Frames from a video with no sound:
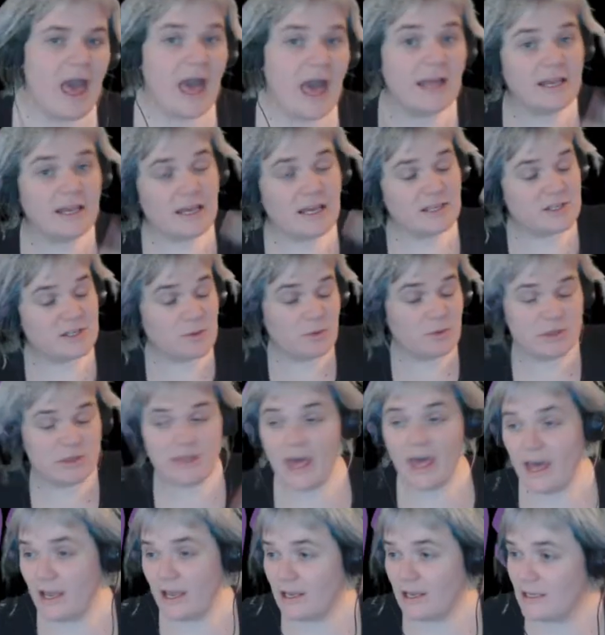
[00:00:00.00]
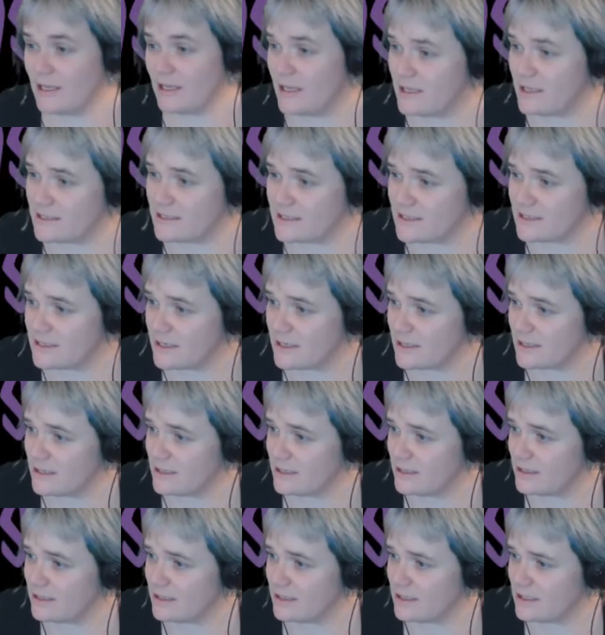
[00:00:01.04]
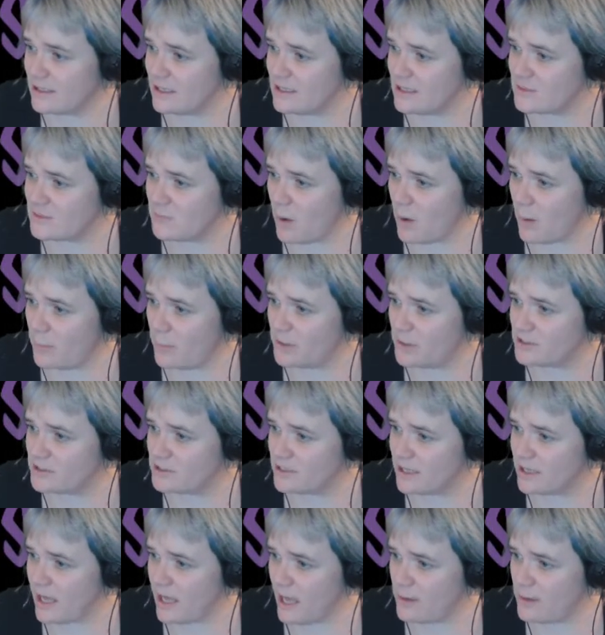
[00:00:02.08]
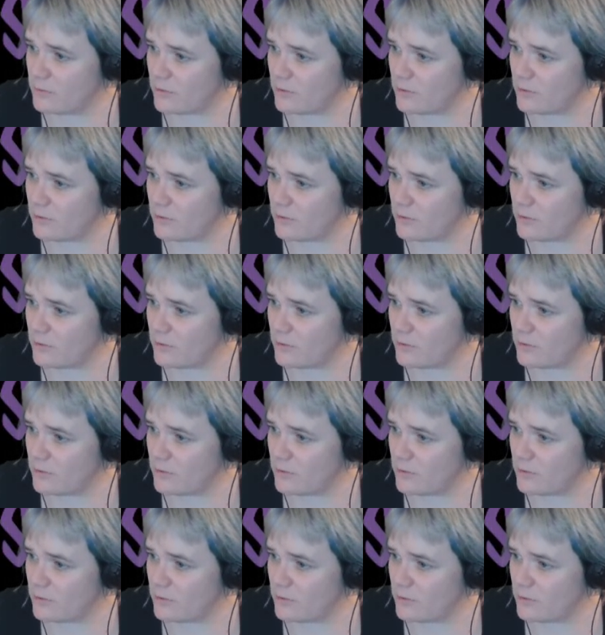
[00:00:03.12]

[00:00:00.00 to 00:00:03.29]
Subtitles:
And yeah, so with that, let's pop into the game,